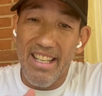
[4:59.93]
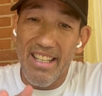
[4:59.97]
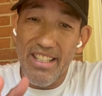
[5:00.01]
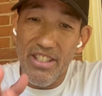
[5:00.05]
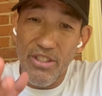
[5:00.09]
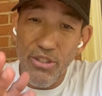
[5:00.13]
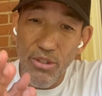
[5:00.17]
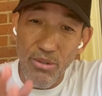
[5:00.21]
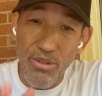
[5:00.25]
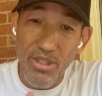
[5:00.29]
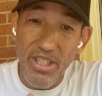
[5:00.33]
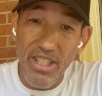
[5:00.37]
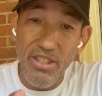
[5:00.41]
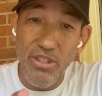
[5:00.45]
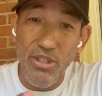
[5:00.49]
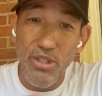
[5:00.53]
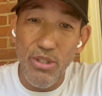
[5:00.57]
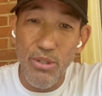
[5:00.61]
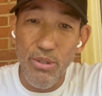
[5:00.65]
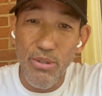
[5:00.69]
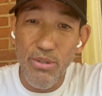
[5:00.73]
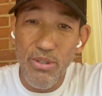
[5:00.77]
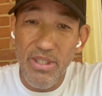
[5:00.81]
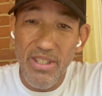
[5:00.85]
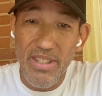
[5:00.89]

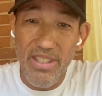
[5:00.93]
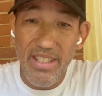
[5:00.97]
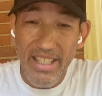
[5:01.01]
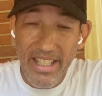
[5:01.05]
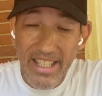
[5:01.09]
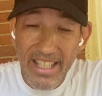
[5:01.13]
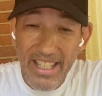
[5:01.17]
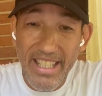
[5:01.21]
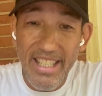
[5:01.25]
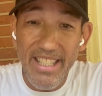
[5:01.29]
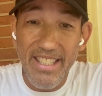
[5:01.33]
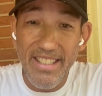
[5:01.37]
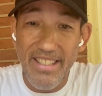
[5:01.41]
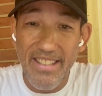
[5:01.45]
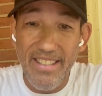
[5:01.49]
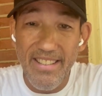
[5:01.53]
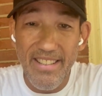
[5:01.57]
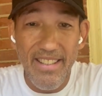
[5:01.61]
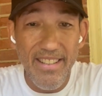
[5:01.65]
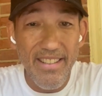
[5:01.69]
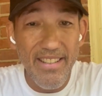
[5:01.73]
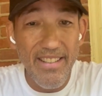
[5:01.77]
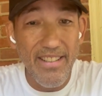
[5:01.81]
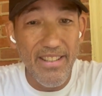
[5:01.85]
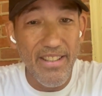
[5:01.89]
jiu-jitsu is
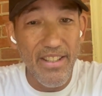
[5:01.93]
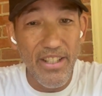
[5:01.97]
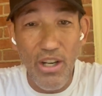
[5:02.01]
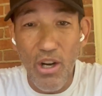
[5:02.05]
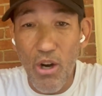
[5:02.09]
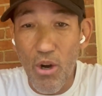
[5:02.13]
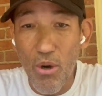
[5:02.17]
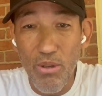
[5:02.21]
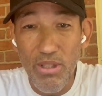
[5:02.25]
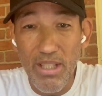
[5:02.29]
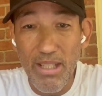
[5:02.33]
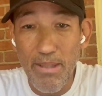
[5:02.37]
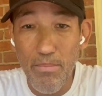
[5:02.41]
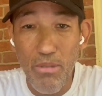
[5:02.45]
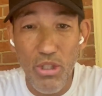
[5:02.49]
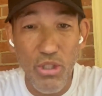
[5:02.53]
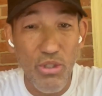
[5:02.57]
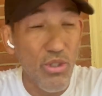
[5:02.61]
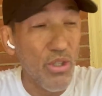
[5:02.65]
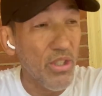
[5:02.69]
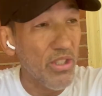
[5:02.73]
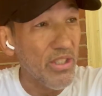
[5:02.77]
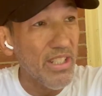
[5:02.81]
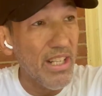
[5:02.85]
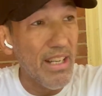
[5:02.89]
the only
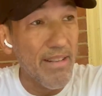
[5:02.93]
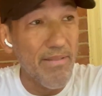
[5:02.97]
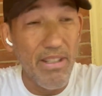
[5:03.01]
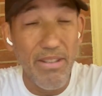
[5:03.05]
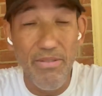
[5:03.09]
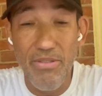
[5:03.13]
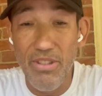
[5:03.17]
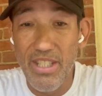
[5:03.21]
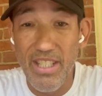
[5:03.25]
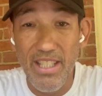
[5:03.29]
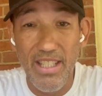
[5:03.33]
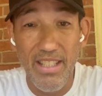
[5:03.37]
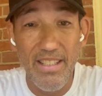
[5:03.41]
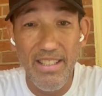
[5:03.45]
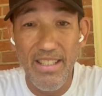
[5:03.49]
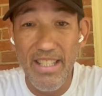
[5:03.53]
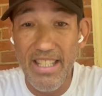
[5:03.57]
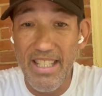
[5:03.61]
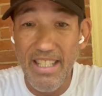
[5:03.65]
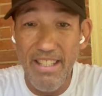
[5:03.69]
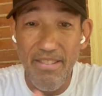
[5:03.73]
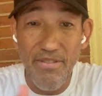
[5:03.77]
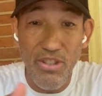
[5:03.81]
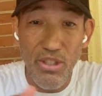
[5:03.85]
martial arts I've ever done. And if